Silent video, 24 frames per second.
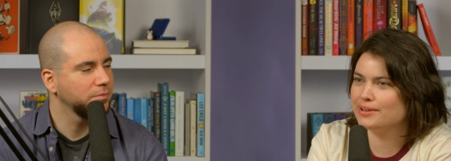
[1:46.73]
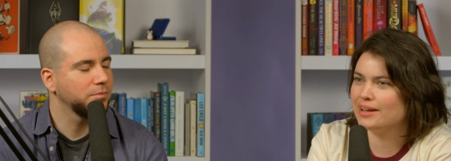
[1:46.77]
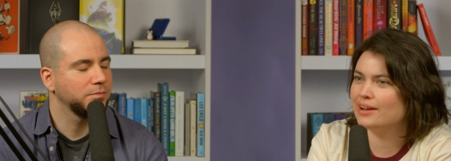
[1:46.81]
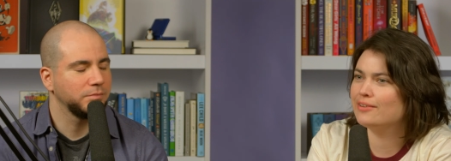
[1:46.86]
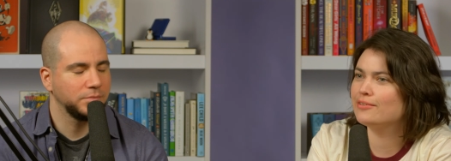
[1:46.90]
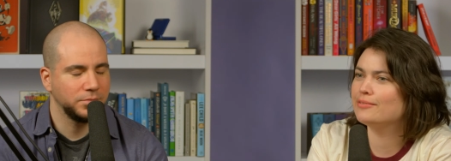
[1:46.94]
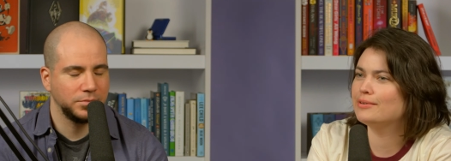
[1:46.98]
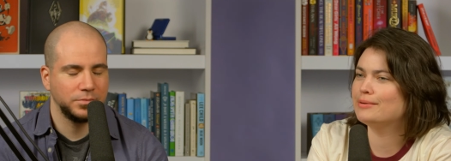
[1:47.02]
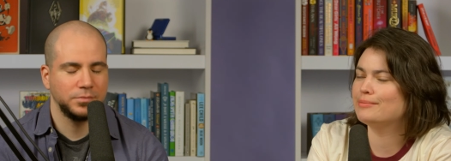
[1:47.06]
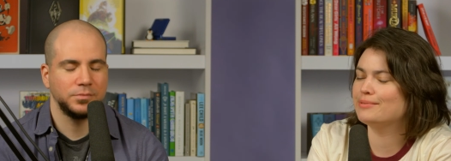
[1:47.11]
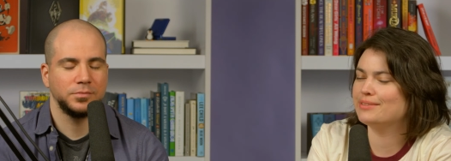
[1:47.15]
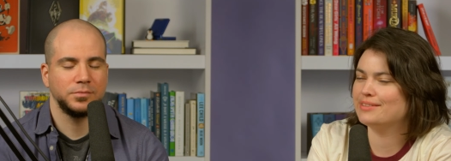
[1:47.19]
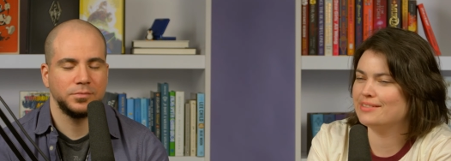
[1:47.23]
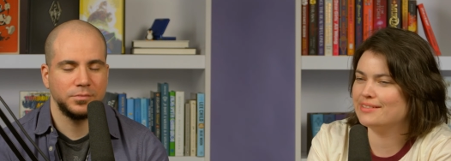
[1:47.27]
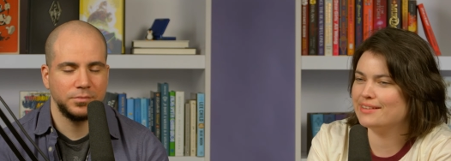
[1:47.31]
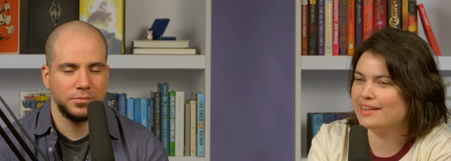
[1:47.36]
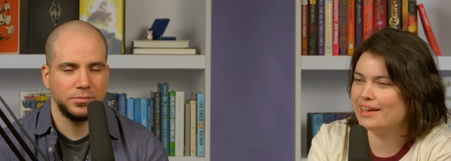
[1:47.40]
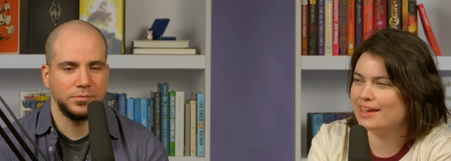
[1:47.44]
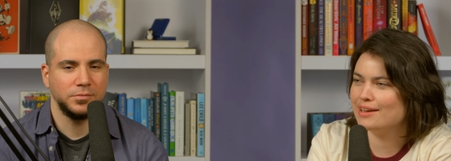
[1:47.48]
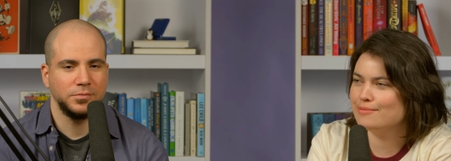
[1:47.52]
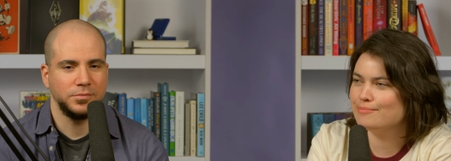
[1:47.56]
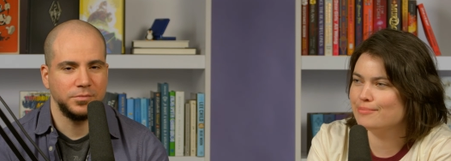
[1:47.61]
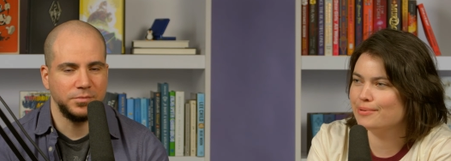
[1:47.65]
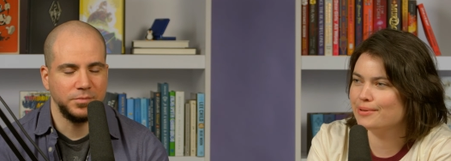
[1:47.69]
Speaker 1: I remember this
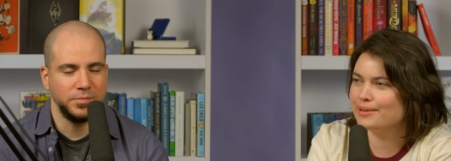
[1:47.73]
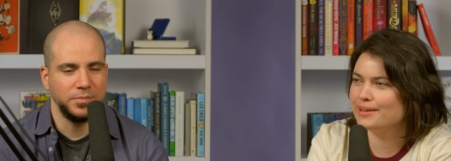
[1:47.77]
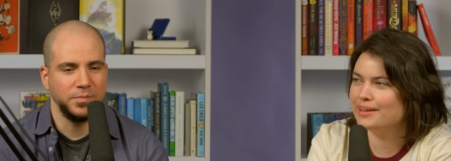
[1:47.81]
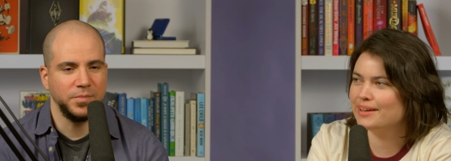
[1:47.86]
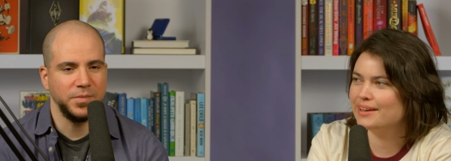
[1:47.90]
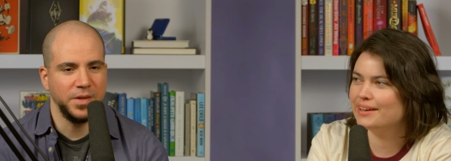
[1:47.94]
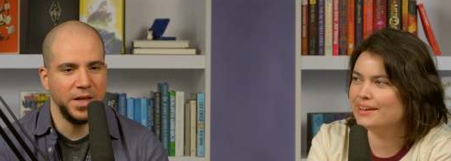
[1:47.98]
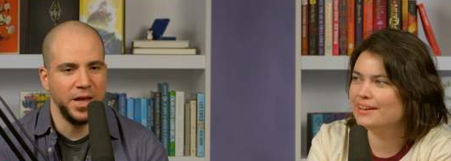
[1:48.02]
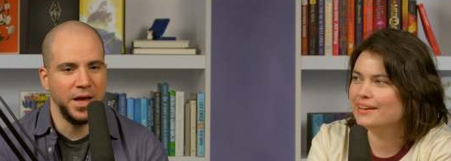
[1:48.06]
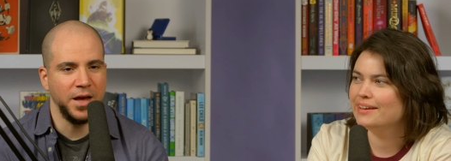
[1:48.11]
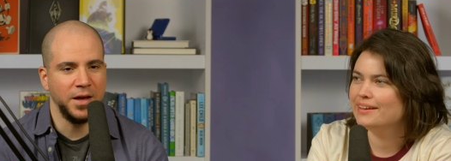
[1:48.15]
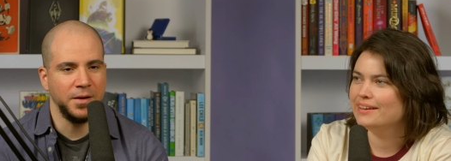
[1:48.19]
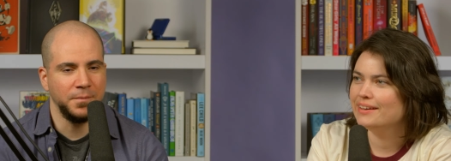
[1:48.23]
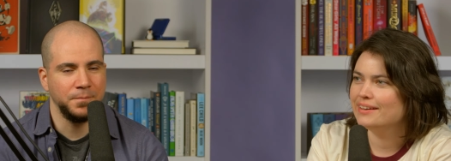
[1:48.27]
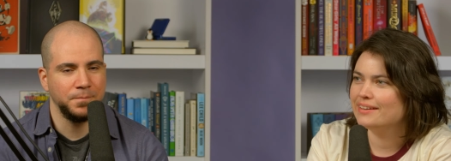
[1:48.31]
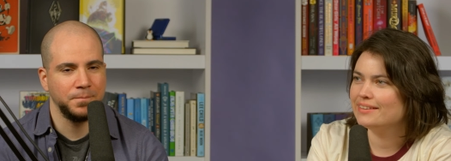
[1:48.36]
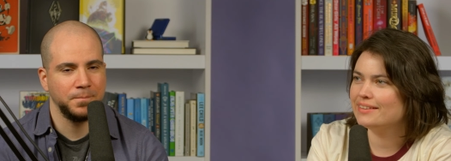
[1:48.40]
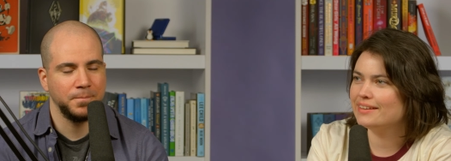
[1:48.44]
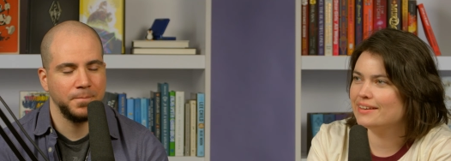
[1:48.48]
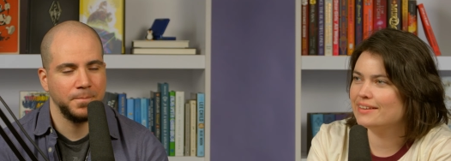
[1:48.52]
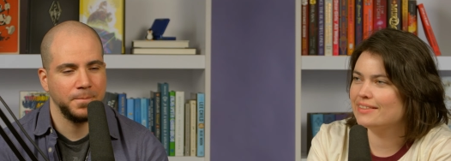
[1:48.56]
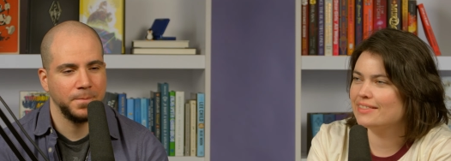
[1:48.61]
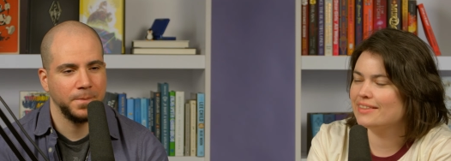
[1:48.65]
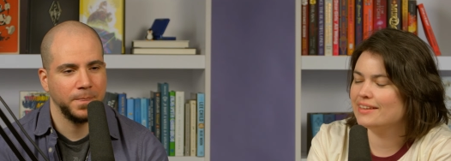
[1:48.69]
gameplay. Yeah.
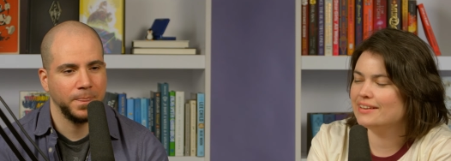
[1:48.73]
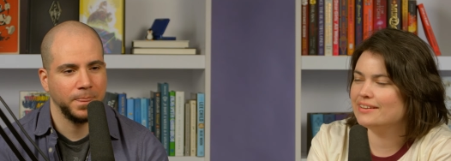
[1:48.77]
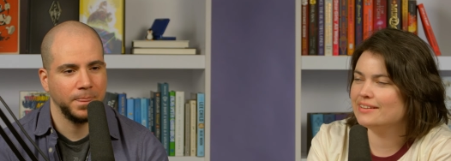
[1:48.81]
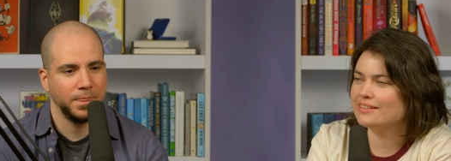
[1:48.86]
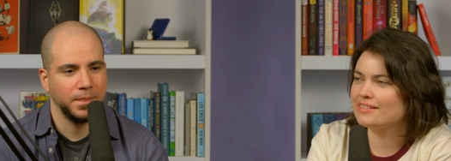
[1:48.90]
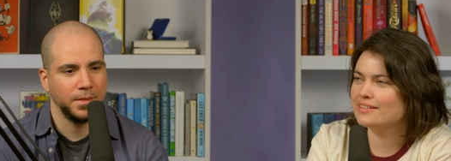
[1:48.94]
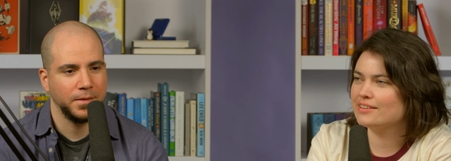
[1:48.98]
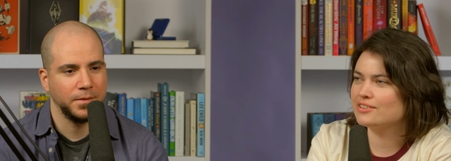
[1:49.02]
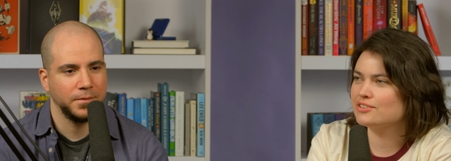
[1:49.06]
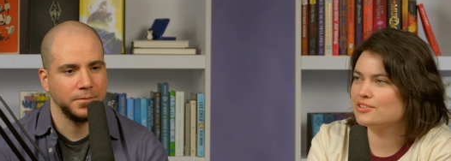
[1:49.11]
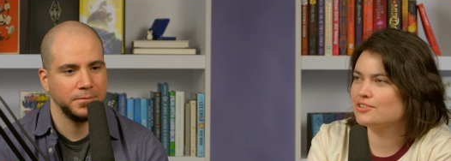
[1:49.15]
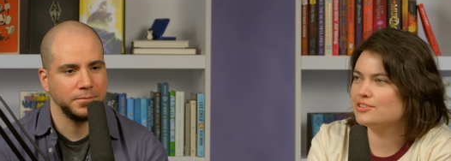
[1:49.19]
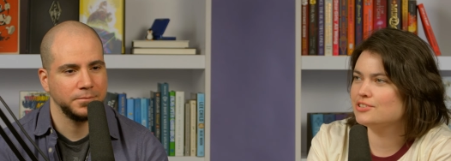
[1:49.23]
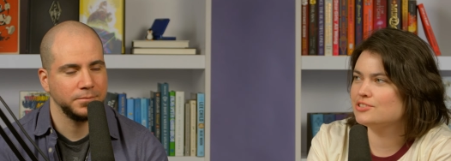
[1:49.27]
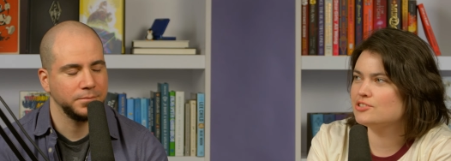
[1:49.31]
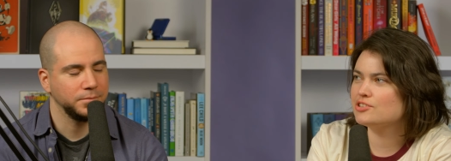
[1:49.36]
Like they did such a good